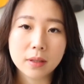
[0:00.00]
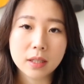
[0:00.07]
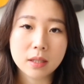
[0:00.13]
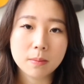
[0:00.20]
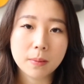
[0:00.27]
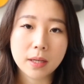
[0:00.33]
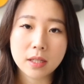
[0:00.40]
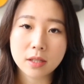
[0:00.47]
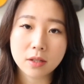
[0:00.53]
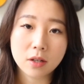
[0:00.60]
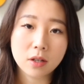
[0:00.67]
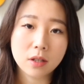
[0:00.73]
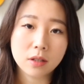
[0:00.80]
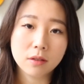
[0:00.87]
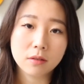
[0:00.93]
It's based
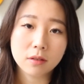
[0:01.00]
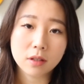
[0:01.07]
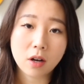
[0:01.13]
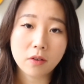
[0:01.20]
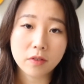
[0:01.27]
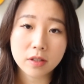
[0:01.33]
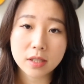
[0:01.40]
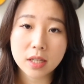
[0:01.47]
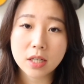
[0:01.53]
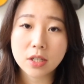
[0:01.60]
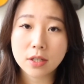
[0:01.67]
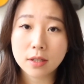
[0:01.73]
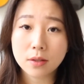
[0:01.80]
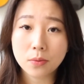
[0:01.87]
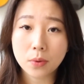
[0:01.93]
on
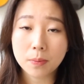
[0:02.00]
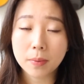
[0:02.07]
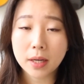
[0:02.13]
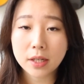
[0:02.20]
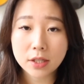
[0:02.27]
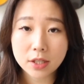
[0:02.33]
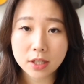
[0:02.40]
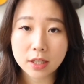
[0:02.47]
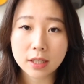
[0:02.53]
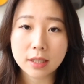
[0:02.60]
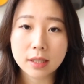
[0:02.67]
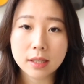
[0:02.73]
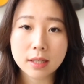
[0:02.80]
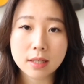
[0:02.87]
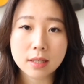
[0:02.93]
conversations with
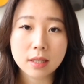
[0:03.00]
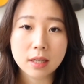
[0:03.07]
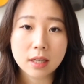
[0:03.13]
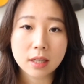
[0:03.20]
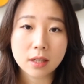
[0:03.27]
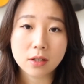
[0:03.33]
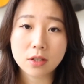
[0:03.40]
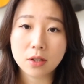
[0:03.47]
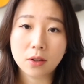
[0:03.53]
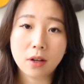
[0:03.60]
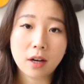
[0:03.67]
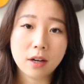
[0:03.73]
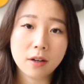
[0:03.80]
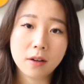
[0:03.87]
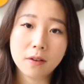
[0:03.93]
patients. There's a
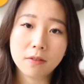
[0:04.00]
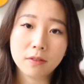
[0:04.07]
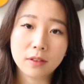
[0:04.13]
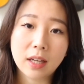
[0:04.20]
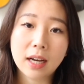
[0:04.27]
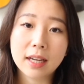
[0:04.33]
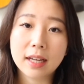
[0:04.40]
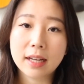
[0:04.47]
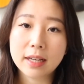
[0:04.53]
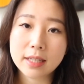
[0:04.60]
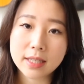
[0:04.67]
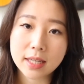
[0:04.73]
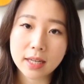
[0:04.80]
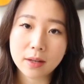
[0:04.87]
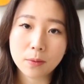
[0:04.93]
lot of
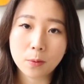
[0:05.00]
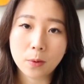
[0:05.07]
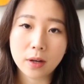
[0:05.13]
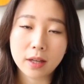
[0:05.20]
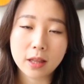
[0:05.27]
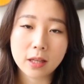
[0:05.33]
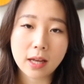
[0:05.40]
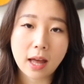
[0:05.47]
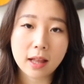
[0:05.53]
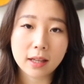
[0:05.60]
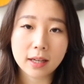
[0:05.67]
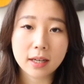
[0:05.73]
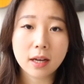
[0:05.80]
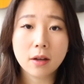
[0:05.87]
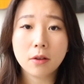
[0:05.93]
liaising with
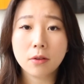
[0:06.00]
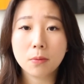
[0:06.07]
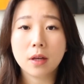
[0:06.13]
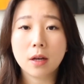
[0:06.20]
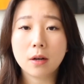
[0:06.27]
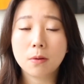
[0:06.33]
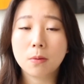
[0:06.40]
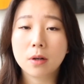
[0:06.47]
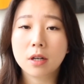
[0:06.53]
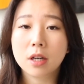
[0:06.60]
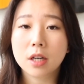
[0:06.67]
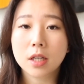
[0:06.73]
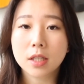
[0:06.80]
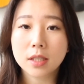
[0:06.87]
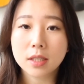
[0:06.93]
allied healthcare
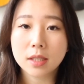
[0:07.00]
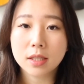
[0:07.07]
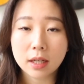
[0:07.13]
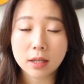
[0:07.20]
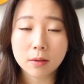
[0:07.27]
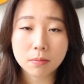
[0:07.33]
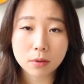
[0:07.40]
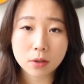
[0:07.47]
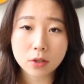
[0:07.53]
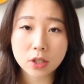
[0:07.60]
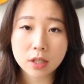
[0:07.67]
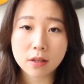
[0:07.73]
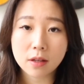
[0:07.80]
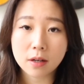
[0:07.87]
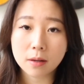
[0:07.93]
workers and
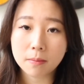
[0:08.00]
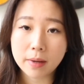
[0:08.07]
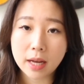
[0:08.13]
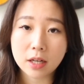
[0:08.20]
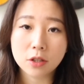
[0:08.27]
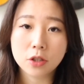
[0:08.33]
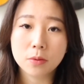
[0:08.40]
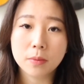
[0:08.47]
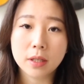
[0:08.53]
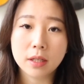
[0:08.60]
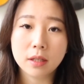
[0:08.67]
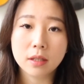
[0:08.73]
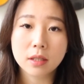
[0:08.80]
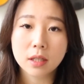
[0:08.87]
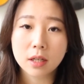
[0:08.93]
approaching their
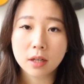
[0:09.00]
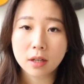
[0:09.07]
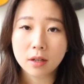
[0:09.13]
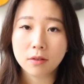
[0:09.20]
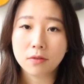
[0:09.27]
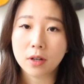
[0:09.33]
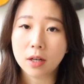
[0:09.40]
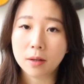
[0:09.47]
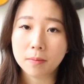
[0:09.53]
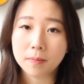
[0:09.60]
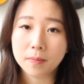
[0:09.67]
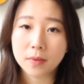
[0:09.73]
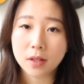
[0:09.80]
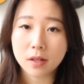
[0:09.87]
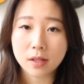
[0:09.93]
management
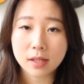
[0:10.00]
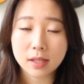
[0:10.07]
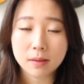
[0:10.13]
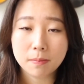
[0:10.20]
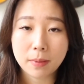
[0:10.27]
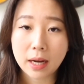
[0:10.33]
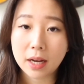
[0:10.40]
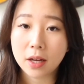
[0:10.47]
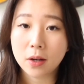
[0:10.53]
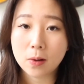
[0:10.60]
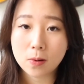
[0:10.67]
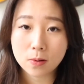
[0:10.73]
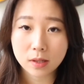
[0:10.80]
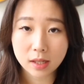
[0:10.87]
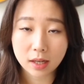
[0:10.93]
from this
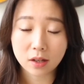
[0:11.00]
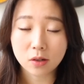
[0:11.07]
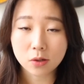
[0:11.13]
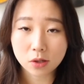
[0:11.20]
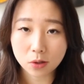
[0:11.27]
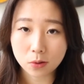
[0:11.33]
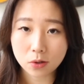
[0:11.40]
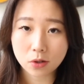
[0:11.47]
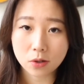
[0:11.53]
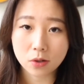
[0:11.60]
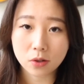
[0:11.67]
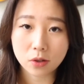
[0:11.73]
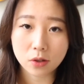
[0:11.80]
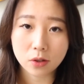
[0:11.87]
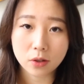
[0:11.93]

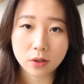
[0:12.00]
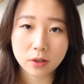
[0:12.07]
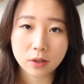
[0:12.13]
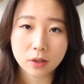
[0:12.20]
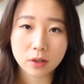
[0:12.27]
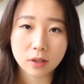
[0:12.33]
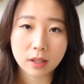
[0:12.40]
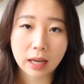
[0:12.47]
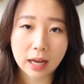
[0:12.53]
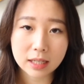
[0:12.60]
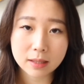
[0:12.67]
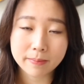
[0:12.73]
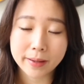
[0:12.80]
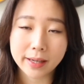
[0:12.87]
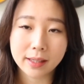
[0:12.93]
biopsychosocial
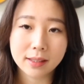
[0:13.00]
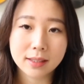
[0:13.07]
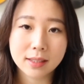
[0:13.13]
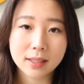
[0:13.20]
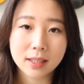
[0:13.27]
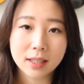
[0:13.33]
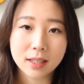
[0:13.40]
aspects,